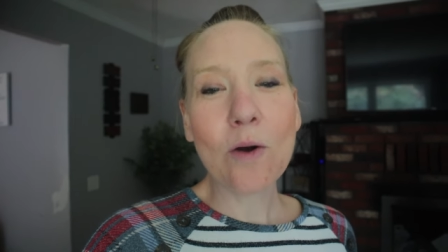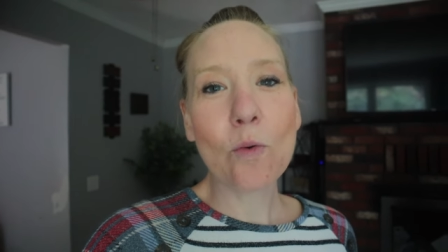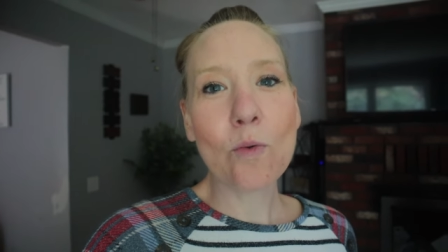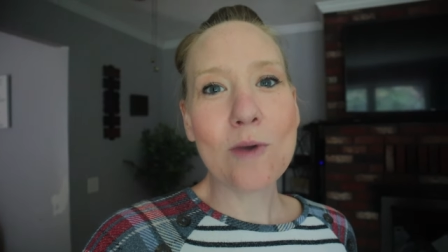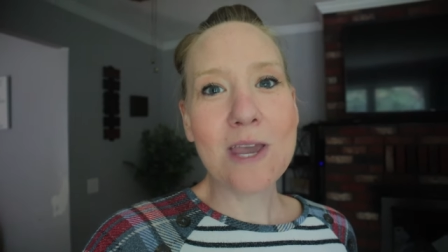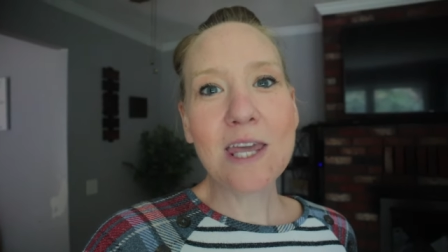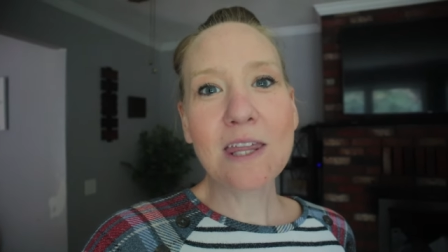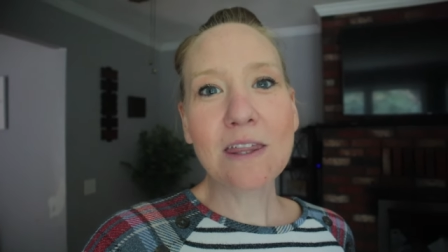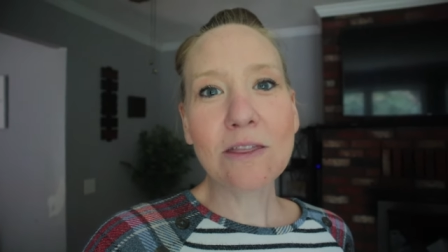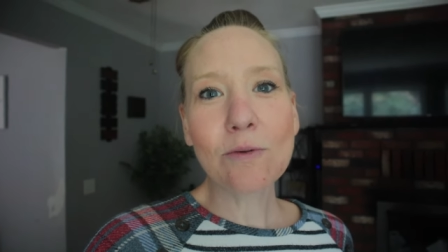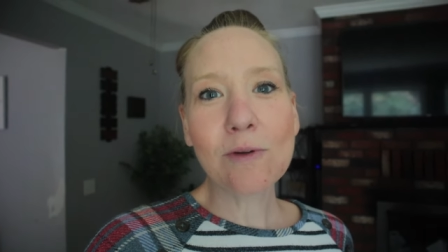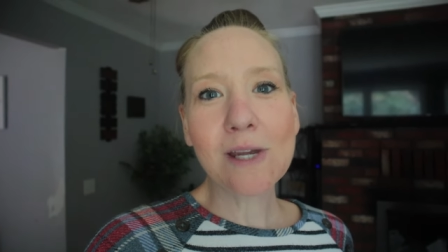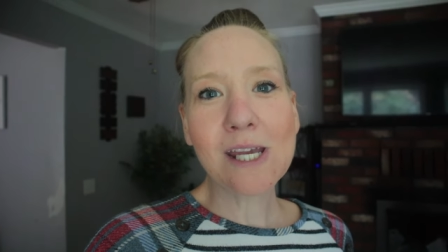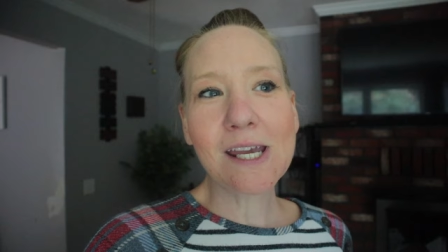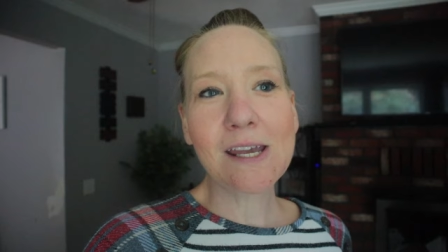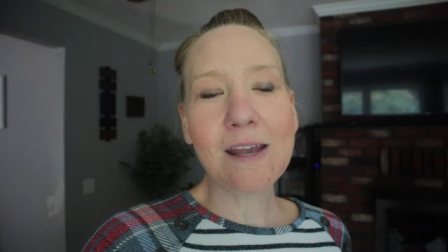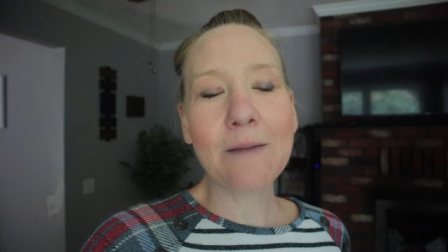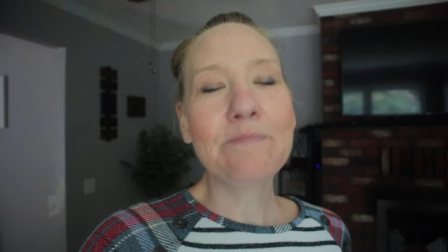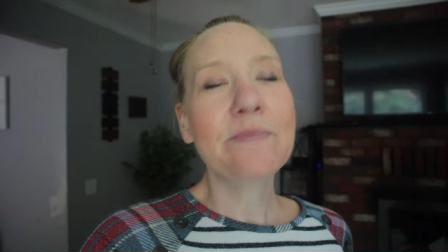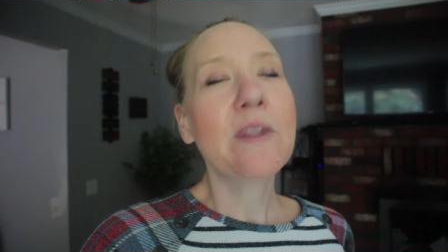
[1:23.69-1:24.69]
week
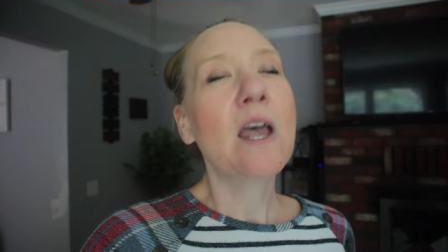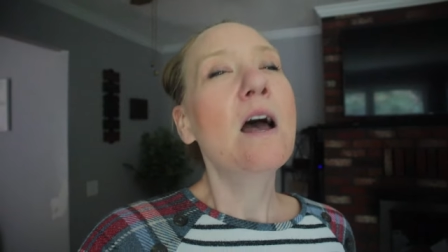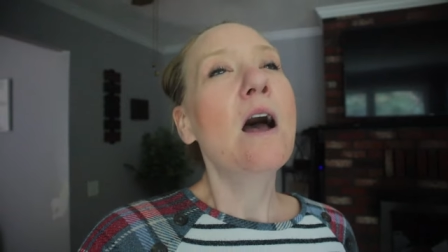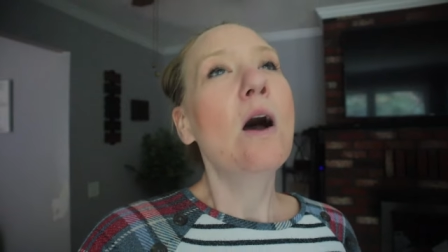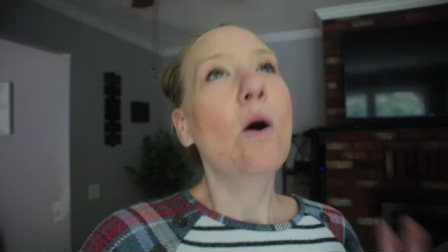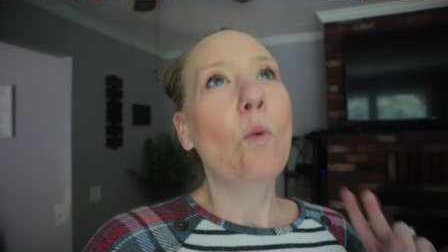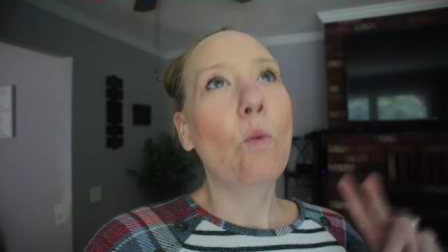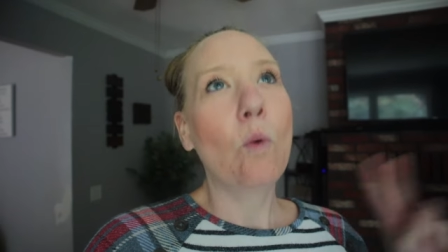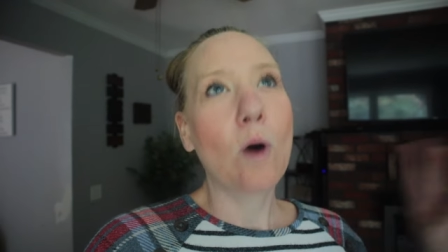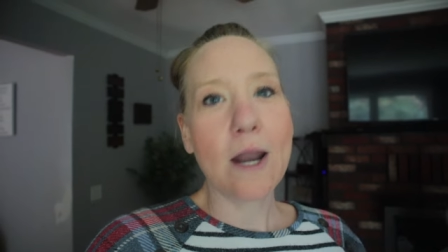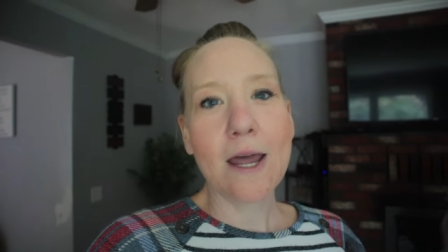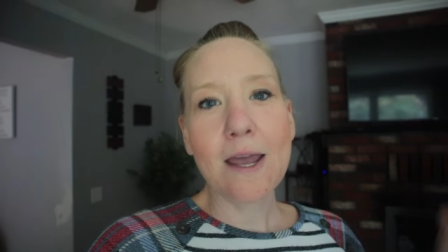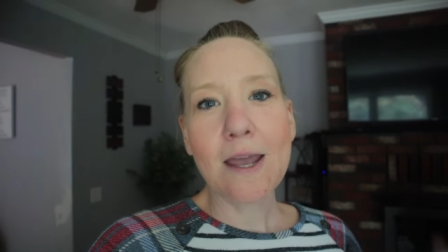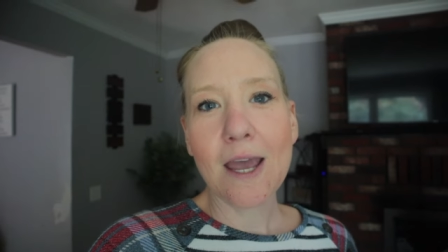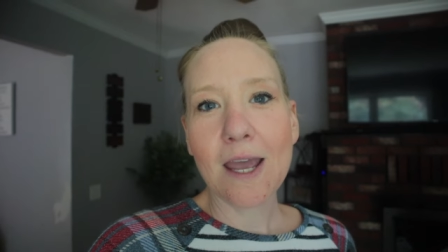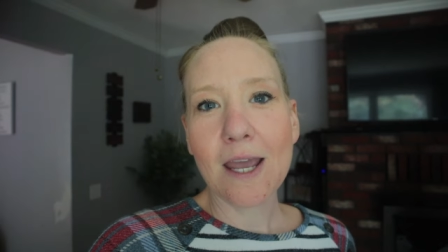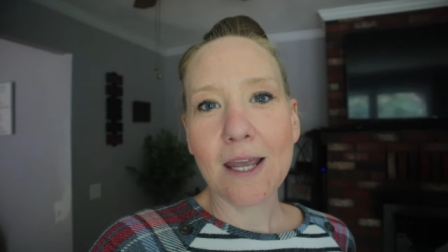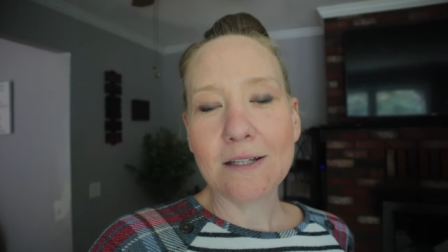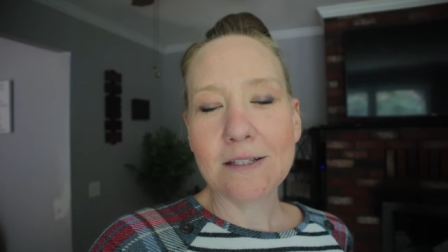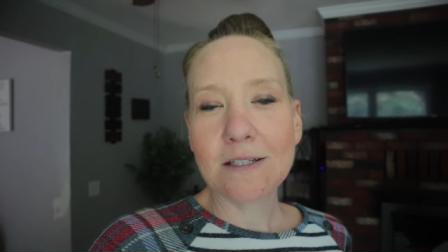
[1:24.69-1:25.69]
three, what I
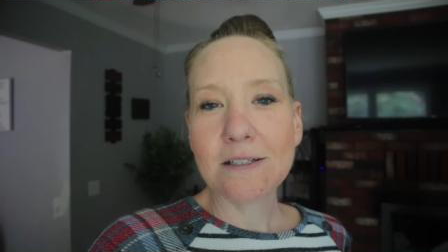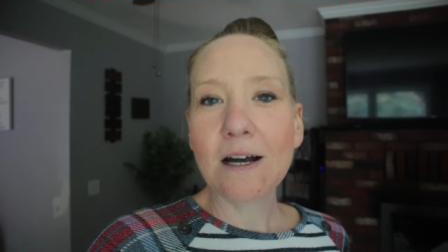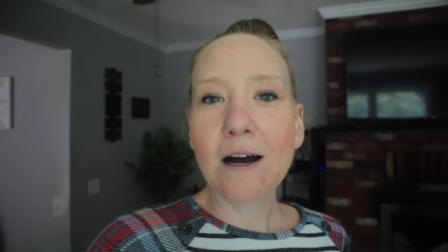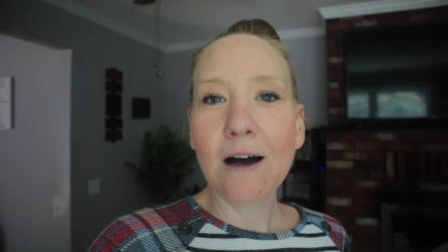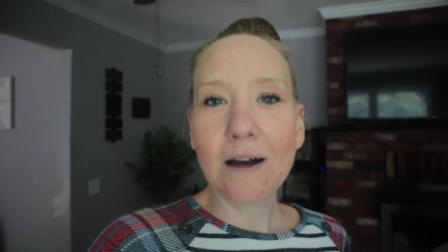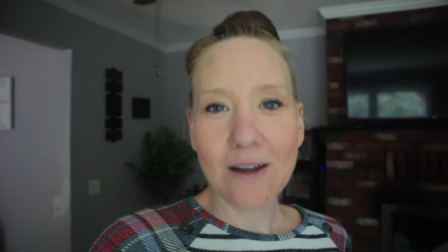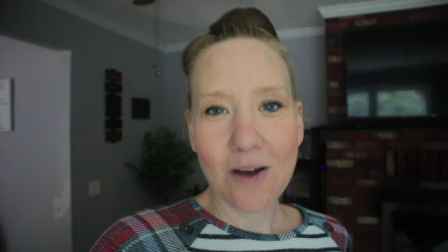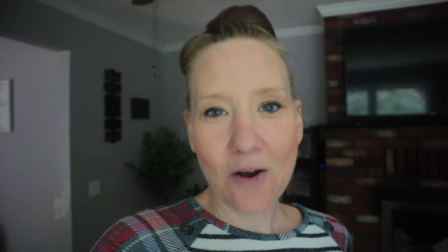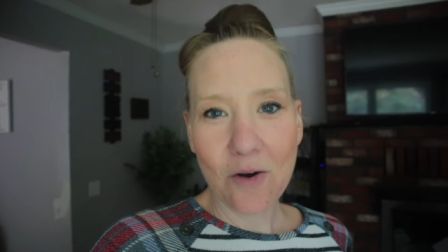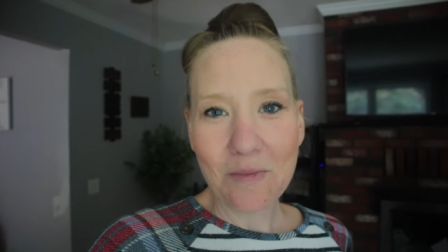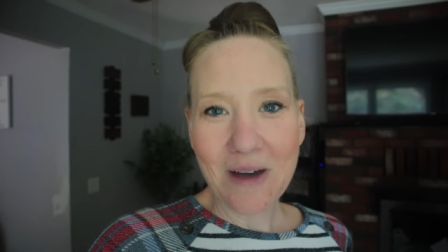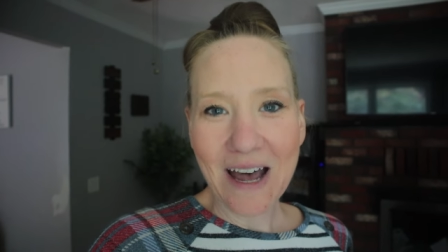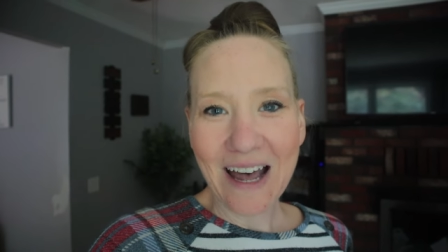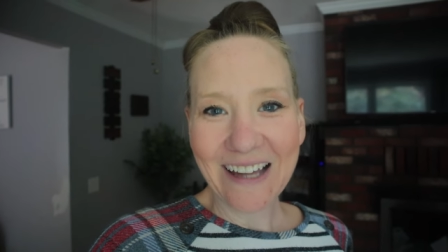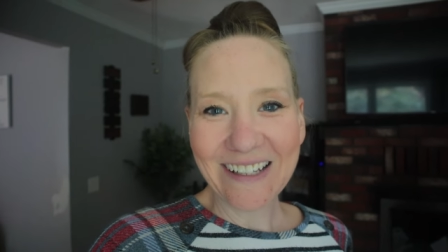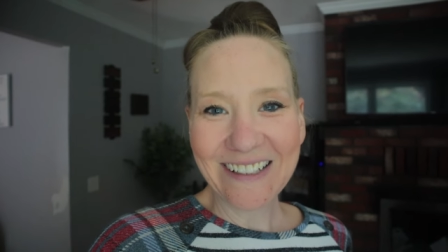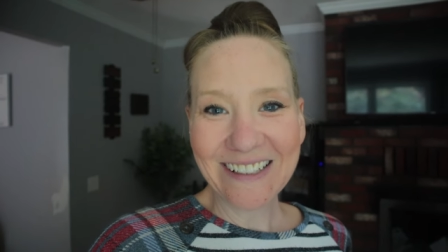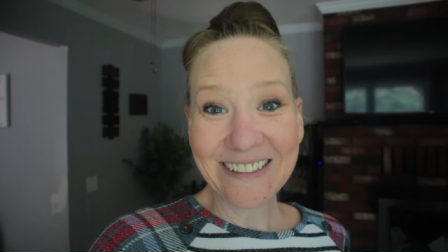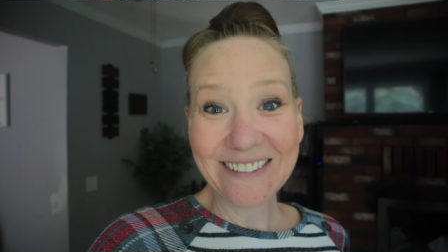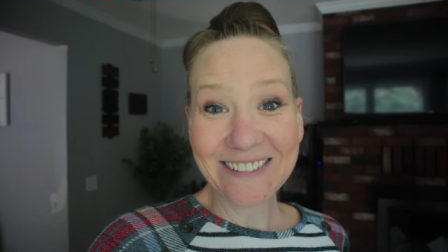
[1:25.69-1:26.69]
ate on
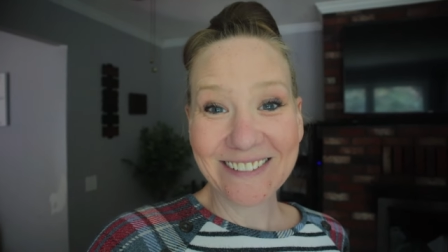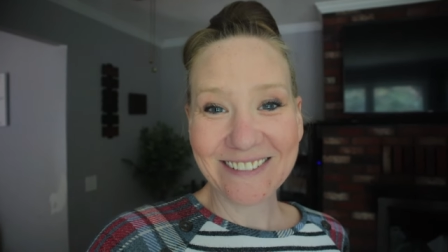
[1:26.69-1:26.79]
OMAD.